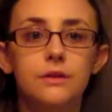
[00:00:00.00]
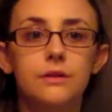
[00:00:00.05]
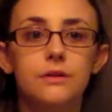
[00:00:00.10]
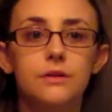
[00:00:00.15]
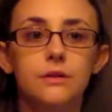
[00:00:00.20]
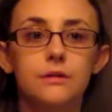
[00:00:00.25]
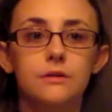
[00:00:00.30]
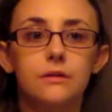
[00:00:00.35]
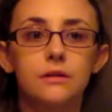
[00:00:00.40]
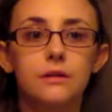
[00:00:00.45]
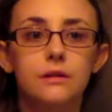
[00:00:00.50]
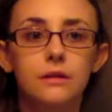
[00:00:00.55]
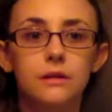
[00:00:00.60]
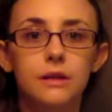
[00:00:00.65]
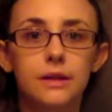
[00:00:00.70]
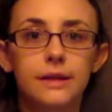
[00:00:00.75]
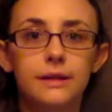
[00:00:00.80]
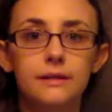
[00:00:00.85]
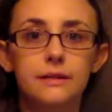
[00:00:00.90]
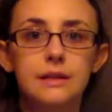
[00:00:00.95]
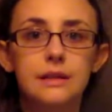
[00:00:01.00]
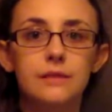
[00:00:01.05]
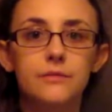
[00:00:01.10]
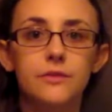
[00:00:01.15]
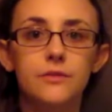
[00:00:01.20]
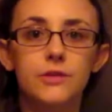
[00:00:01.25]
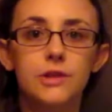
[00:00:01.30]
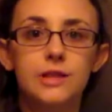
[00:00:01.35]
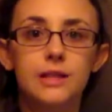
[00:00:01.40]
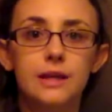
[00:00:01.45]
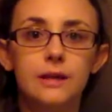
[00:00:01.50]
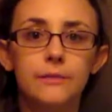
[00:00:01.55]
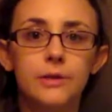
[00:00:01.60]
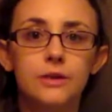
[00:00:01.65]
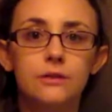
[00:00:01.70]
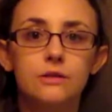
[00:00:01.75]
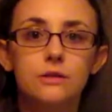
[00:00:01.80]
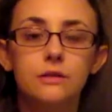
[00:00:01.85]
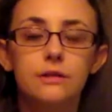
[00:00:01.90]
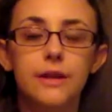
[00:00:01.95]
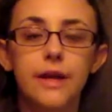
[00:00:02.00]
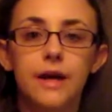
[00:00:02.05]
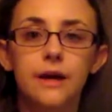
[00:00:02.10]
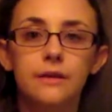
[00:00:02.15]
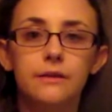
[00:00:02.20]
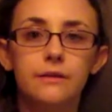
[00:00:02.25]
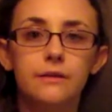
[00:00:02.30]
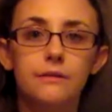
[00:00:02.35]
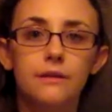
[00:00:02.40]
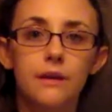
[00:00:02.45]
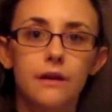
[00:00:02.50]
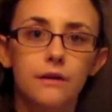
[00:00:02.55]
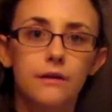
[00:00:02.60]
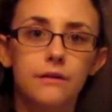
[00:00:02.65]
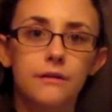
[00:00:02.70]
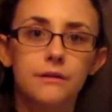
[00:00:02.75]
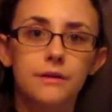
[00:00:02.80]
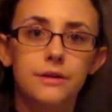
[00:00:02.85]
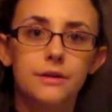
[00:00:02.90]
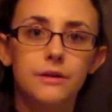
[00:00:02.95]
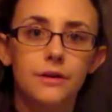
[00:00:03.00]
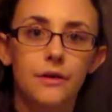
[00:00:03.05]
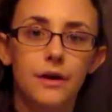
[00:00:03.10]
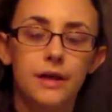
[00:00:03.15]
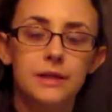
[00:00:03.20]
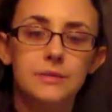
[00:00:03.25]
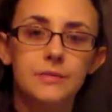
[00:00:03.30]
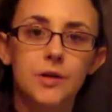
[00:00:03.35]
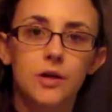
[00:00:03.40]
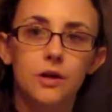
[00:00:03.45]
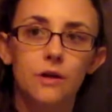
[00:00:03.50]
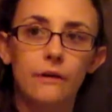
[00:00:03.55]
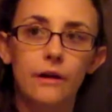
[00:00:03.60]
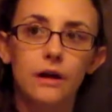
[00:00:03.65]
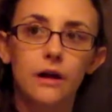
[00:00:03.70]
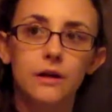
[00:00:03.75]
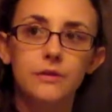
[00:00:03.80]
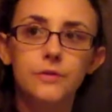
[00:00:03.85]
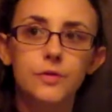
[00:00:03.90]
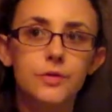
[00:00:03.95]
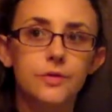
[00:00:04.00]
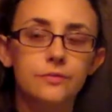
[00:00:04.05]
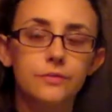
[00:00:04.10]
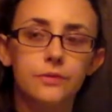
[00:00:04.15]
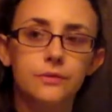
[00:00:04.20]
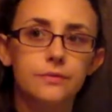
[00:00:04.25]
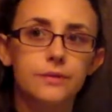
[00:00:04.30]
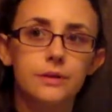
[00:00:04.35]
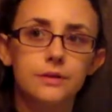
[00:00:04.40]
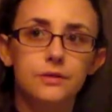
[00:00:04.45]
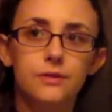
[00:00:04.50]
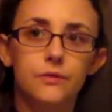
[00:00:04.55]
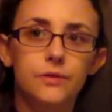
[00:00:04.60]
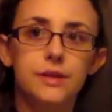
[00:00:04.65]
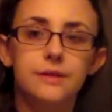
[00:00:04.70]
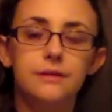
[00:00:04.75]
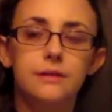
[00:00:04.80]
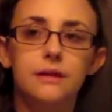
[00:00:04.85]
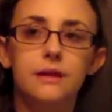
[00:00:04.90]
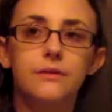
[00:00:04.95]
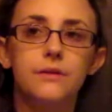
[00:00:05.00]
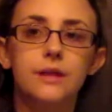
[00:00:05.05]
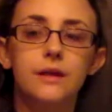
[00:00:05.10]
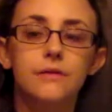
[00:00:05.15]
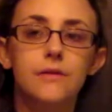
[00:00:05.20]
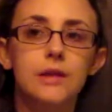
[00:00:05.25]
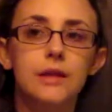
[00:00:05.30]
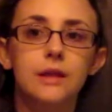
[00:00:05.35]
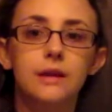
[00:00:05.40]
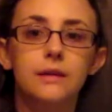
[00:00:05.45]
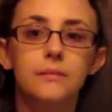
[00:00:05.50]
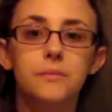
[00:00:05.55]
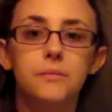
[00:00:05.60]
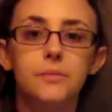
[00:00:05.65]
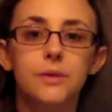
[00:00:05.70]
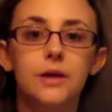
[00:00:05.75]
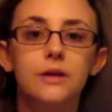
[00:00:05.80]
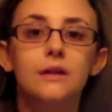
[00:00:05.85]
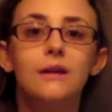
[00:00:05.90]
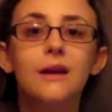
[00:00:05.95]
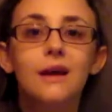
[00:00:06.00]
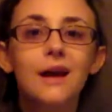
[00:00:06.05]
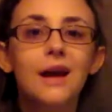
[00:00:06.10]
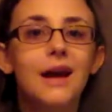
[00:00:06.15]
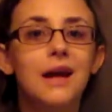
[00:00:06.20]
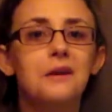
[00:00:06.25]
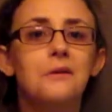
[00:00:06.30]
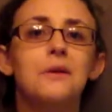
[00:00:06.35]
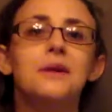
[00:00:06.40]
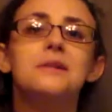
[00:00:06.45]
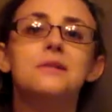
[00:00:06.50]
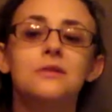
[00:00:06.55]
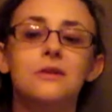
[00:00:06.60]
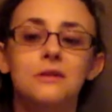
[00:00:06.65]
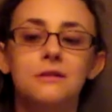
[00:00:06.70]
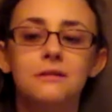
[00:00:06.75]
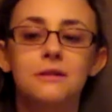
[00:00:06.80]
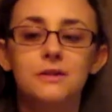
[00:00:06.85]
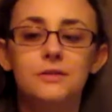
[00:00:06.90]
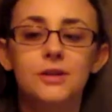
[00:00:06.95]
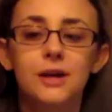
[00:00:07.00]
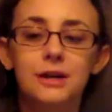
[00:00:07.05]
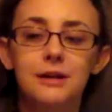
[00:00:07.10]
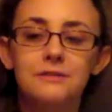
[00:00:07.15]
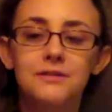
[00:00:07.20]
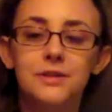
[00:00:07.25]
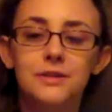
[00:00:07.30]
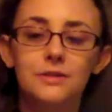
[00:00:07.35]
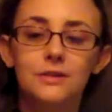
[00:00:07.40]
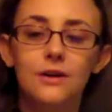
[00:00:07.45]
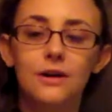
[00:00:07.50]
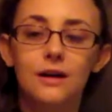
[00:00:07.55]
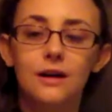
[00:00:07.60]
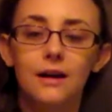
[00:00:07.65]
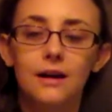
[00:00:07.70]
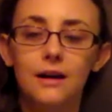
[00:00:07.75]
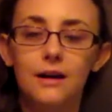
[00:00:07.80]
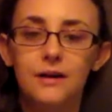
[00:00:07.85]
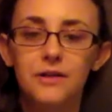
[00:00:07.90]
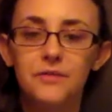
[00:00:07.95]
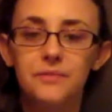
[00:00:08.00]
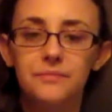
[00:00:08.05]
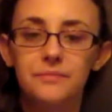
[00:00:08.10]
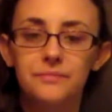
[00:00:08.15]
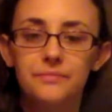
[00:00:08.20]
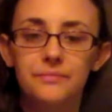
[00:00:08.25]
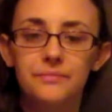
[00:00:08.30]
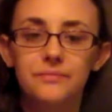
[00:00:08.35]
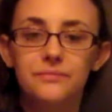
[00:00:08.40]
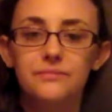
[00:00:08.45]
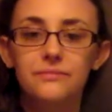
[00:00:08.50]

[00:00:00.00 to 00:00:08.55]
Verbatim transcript: you know, clean some of the damage that, you know, has been going on so recently with everything. But anyway, sorry for the long